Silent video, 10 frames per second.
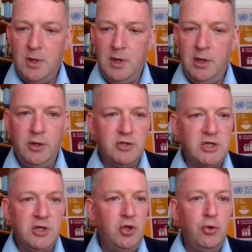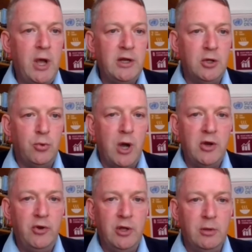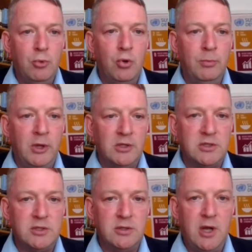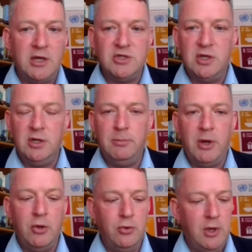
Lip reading: there's a UN inquiry at the moment asking about